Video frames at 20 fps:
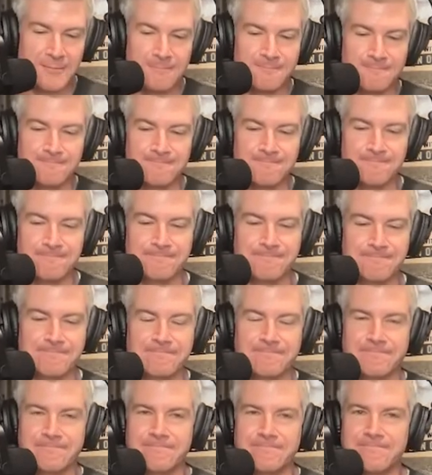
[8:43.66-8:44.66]

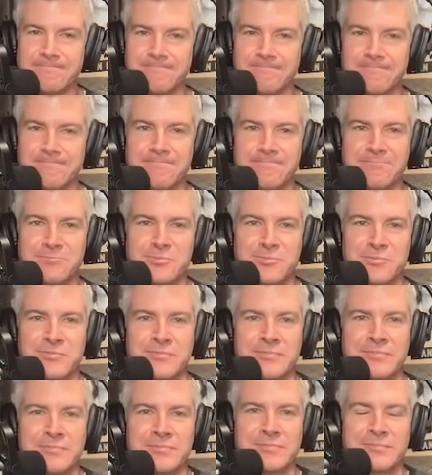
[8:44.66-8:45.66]

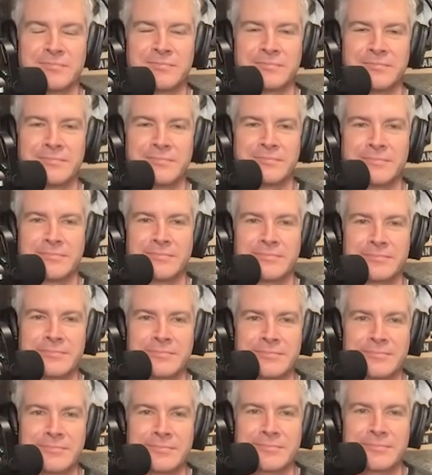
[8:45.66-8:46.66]

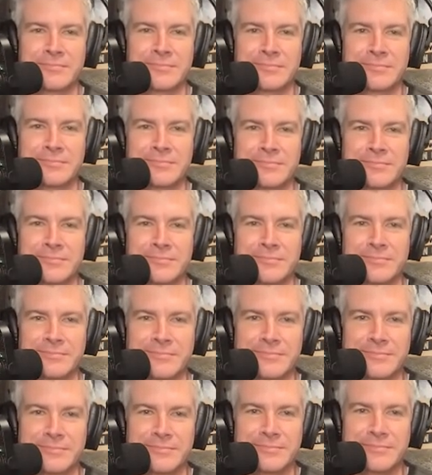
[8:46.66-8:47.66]

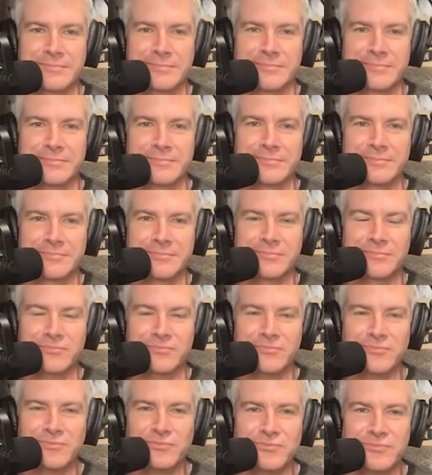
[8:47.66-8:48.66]

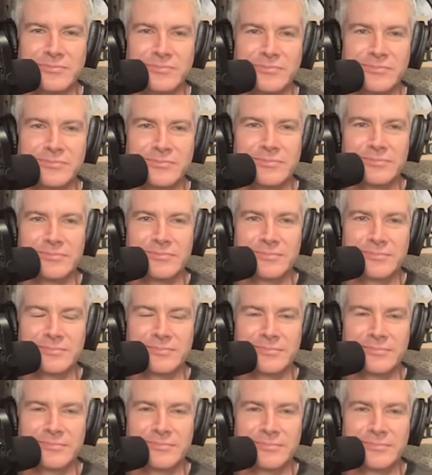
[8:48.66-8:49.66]

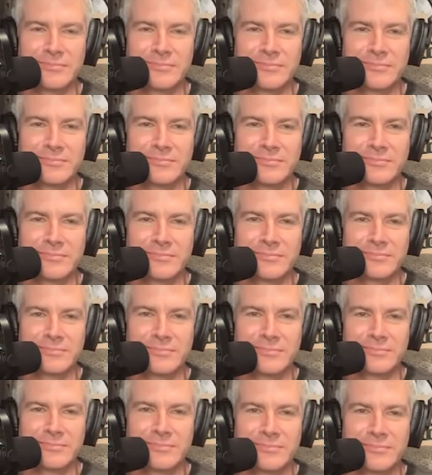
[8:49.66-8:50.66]

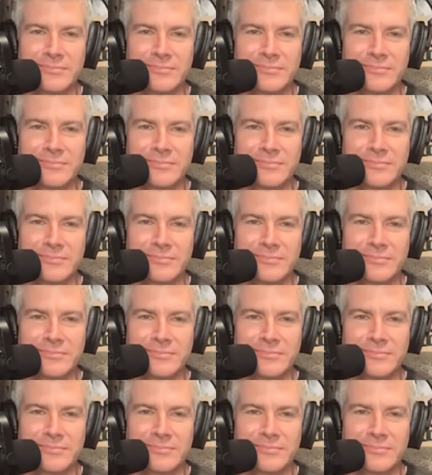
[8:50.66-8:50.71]
No words are spoken by the person on screen.